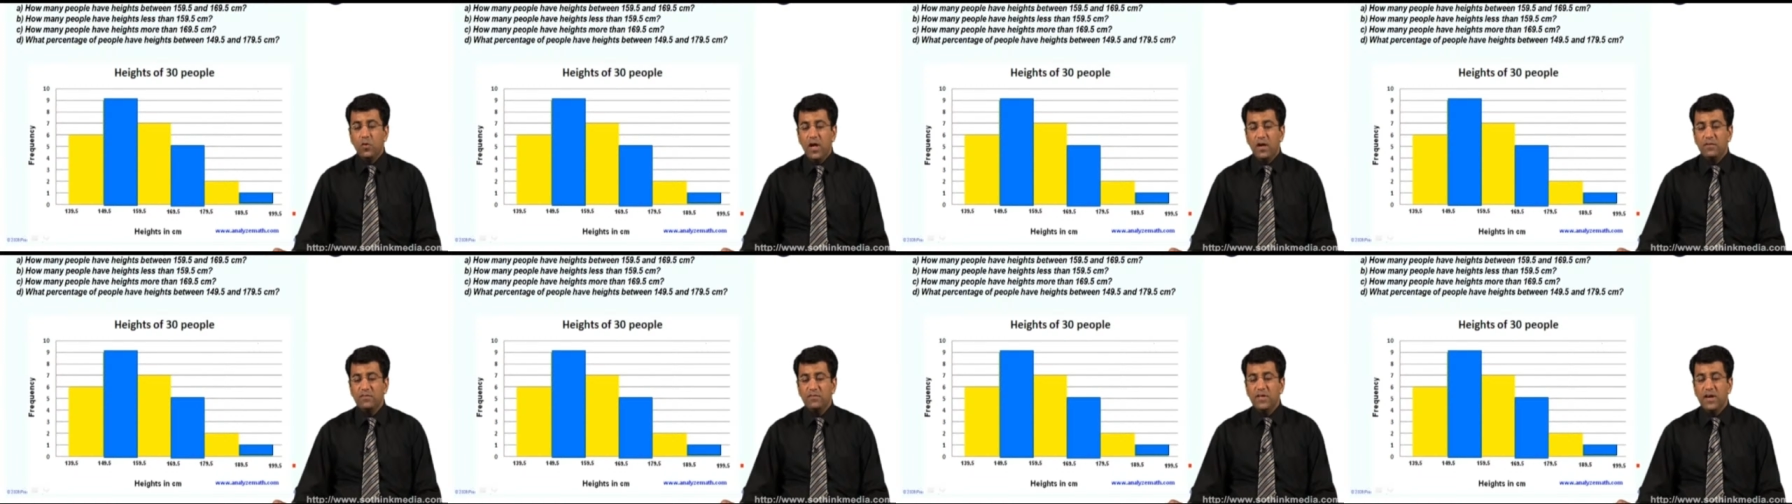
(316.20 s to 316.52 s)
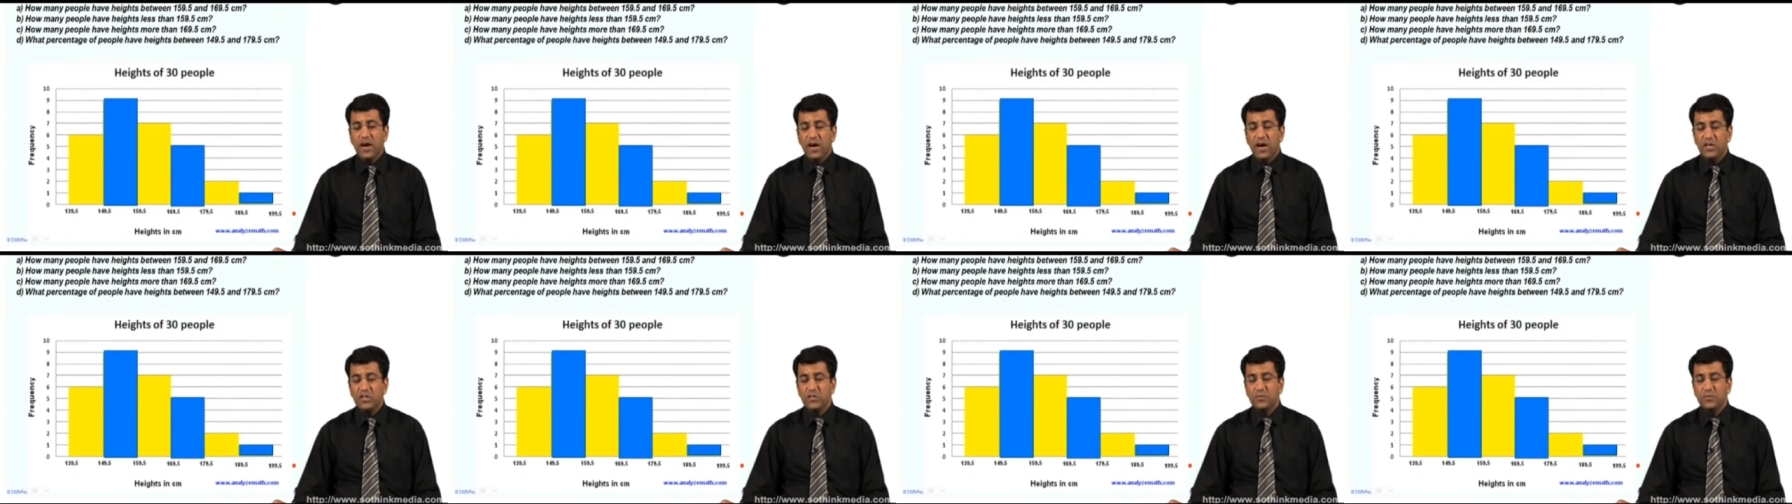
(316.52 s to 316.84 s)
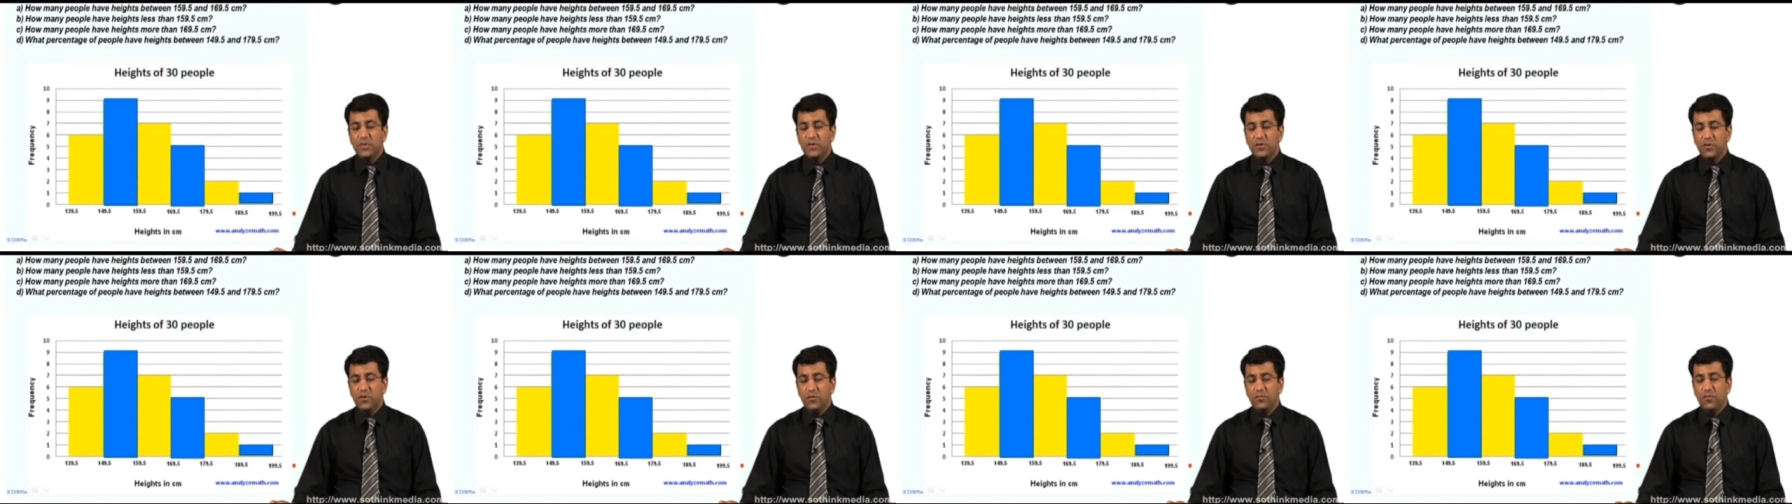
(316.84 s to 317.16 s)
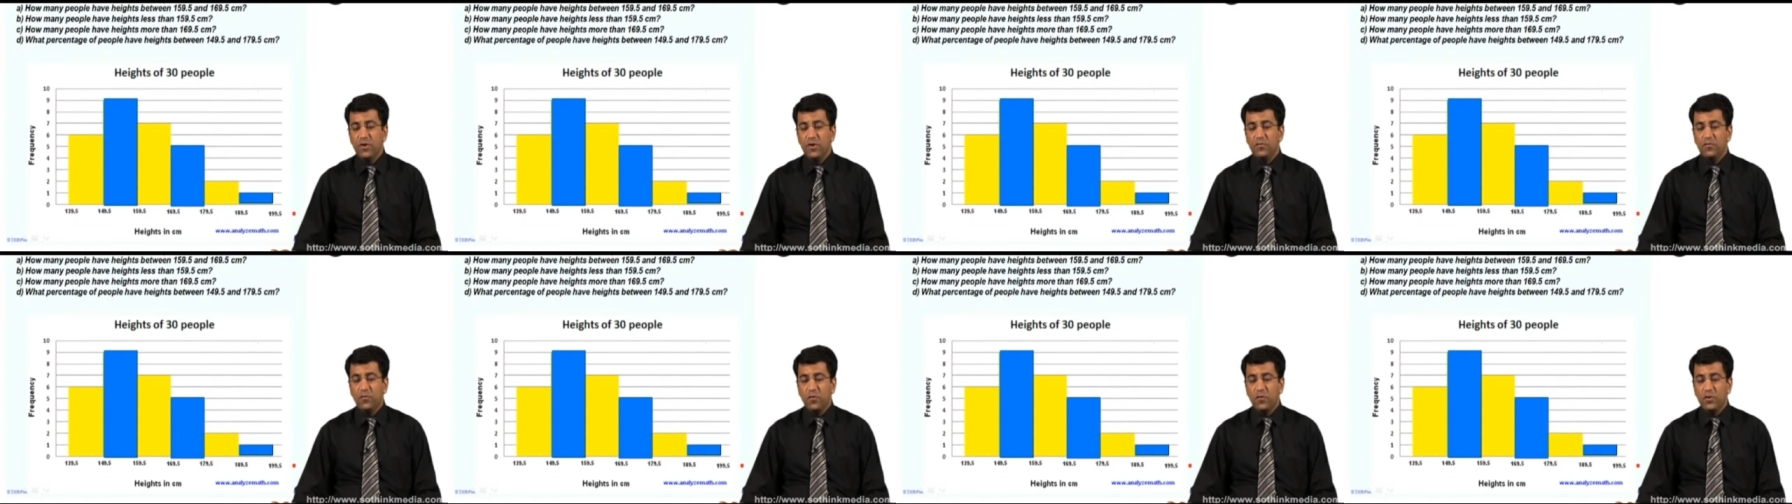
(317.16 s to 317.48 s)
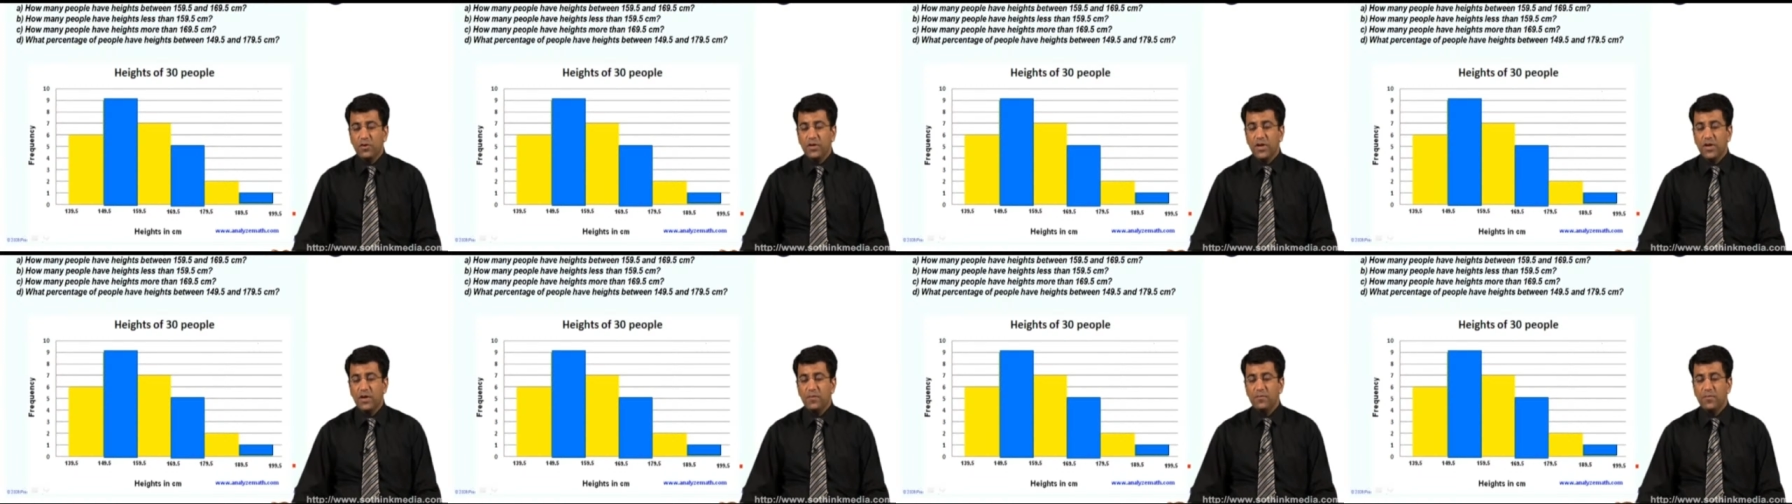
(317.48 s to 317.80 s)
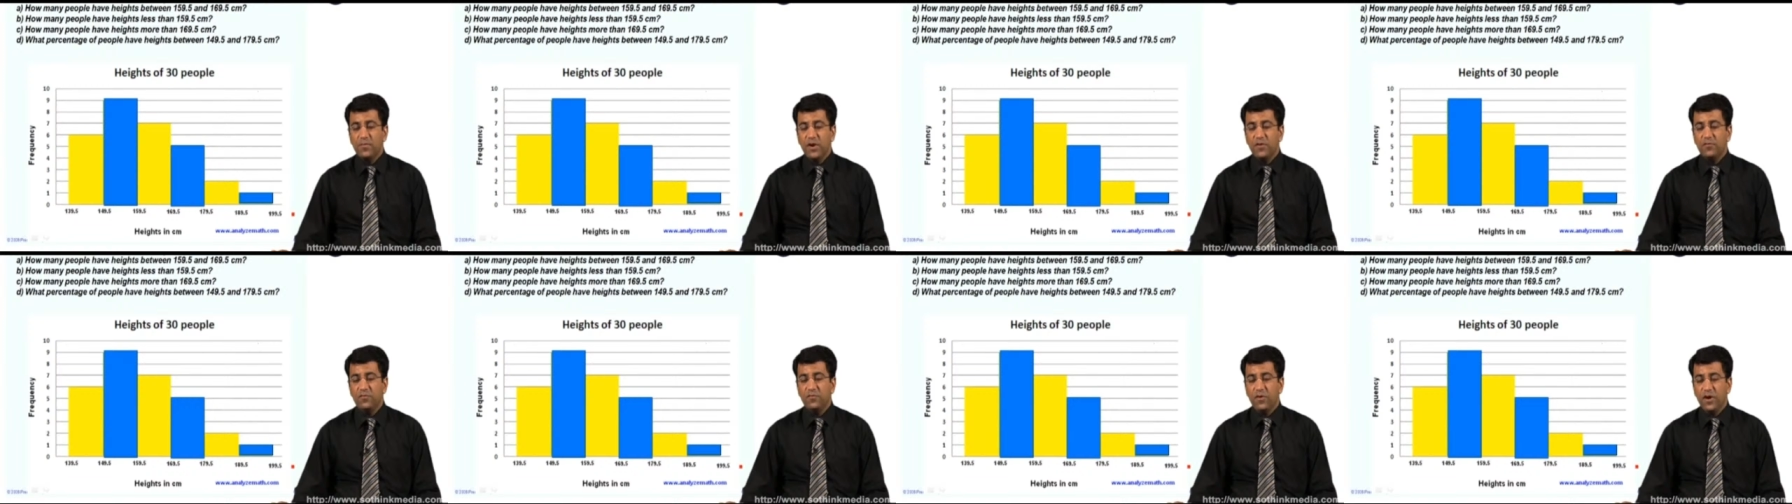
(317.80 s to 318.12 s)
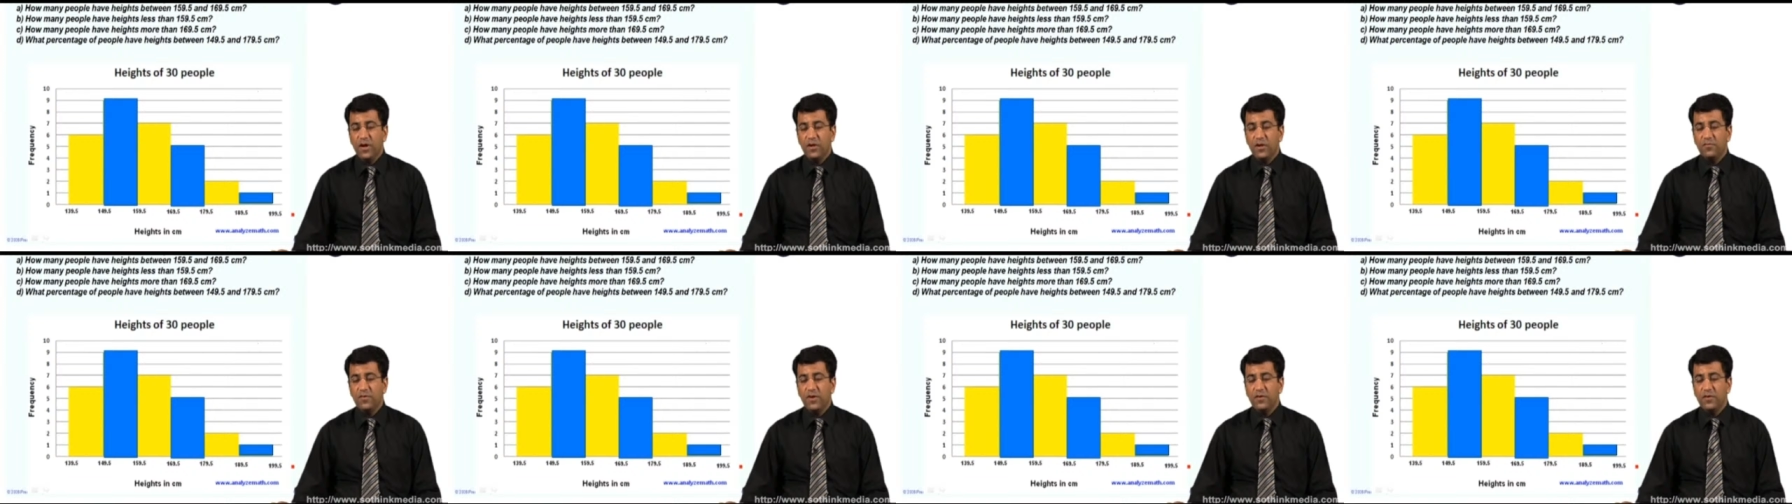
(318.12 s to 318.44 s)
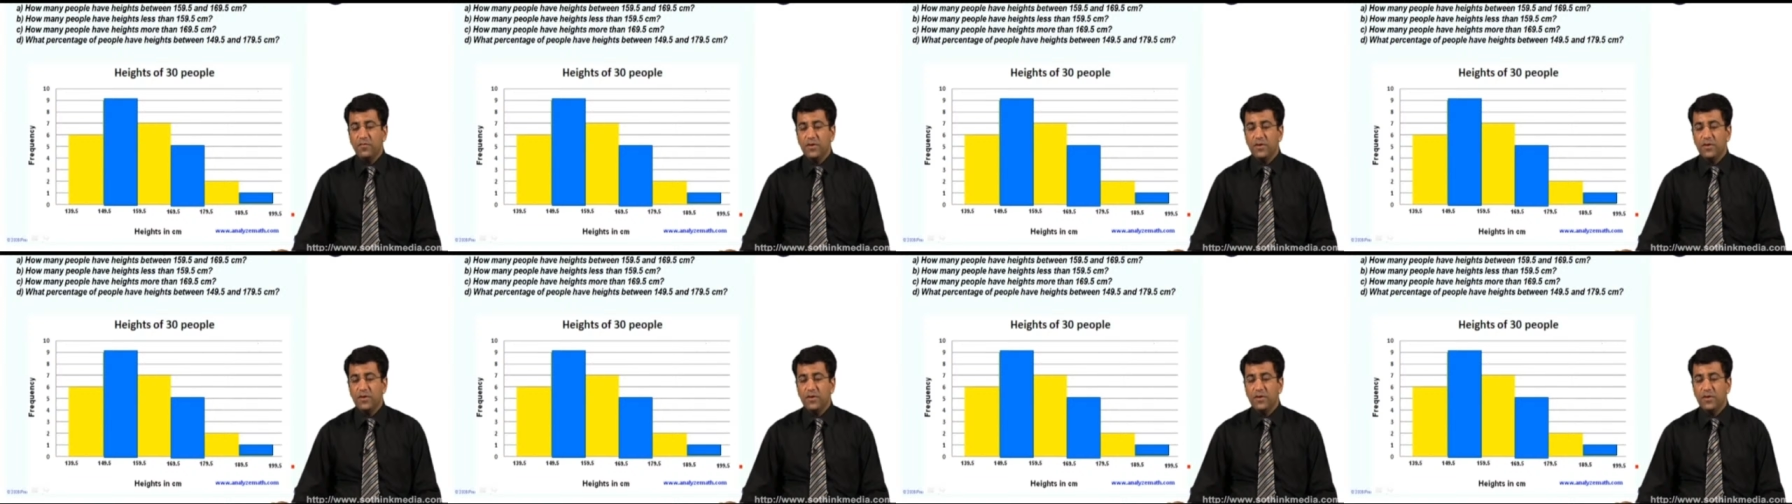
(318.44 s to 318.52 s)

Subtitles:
who have the heights between 149.5